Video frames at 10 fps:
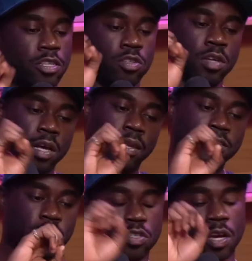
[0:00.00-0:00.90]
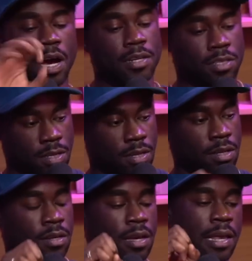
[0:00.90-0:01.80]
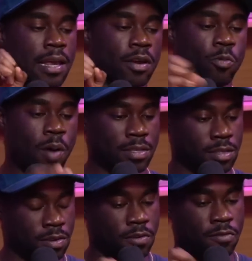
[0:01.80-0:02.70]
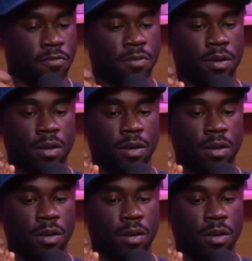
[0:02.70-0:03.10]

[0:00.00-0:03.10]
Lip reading: just let's just cut to an aggressively